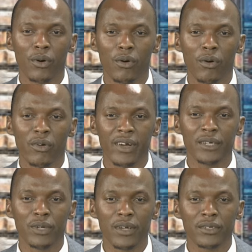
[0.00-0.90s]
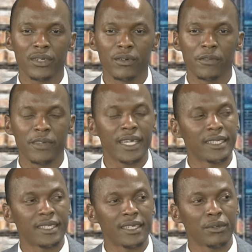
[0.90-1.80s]
already when you are talking of
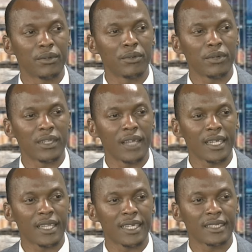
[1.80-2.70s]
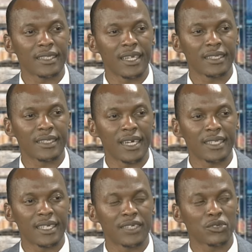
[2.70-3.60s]
VAT,
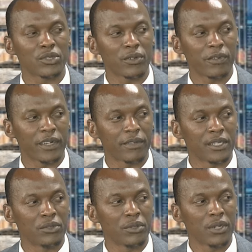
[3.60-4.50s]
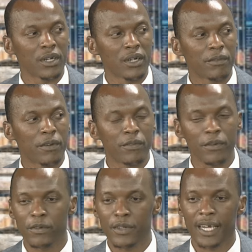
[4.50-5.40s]
that's a source of revenue for
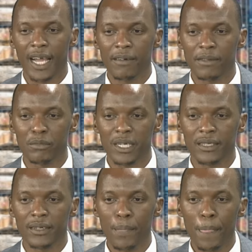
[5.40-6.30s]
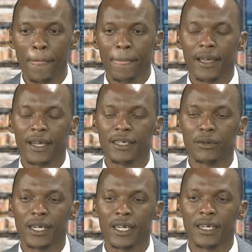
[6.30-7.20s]
the government. And
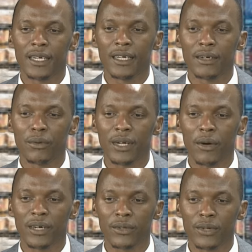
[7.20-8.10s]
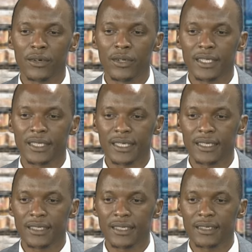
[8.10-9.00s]
when I was looking on the
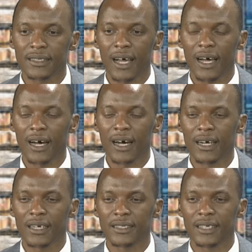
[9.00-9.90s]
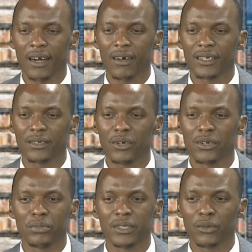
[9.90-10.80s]
statistics, it
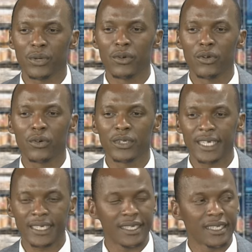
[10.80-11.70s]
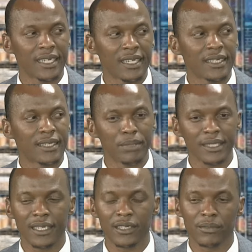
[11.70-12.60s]
contributes, when you look on taxation as a
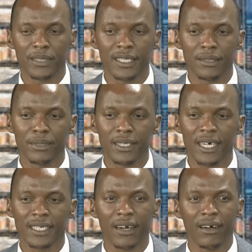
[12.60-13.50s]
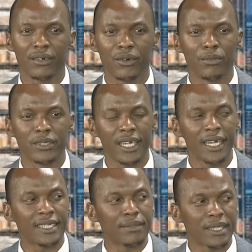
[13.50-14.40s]
percentage of GDP, that's around almost
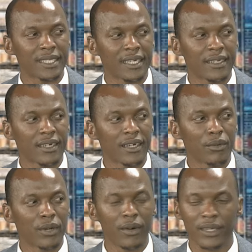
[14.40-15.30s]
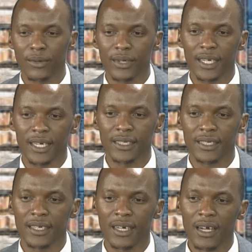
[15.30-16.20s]
18% when I was looking at
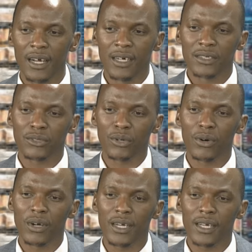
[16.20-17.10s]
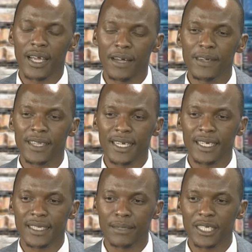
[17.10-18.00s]
it. So having that
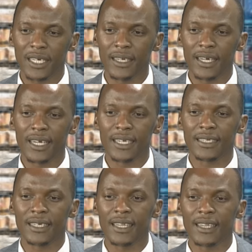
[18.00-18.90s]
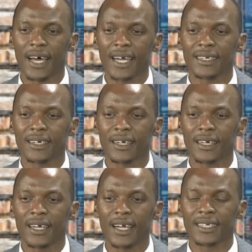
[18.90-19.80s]
exemption and that
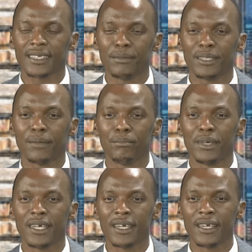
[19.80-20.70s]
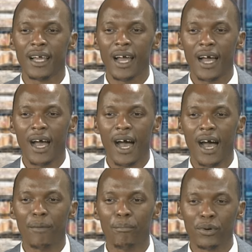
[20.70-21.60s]
exemption being
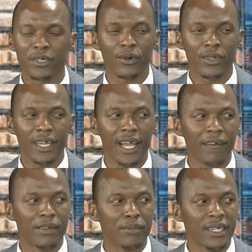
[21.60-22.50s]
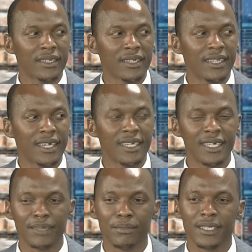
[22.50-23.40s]
put on the government, then
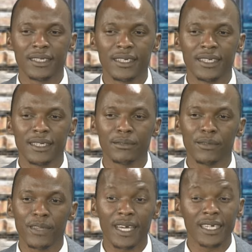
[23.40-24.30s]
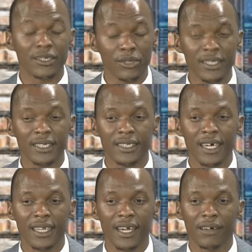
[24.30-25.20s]
it means in terms of the resources
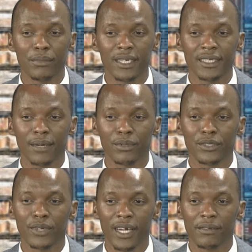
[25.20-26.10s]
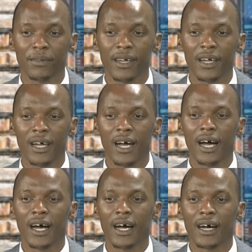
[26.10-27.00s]
that the government is supposed to
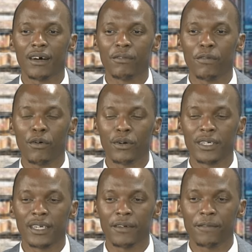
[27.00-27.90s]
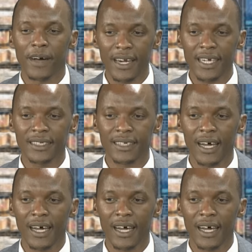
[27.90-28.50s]
have for various